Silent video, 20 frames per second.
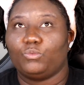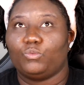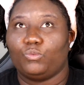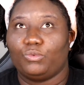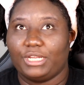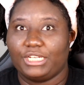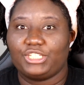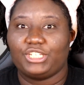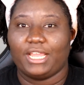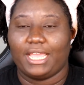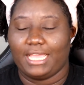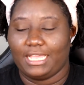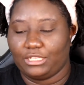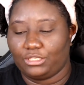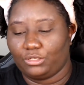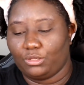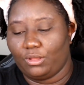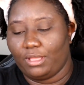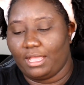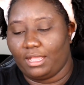witch
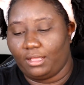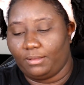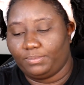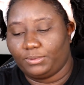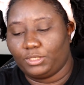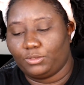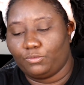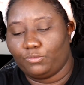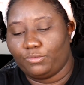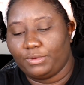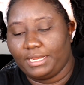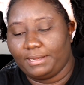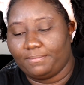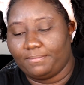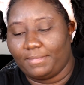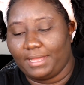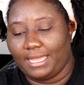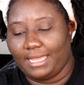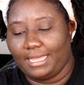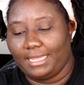hazel helped with
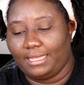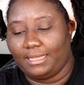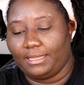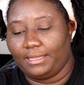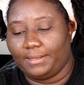my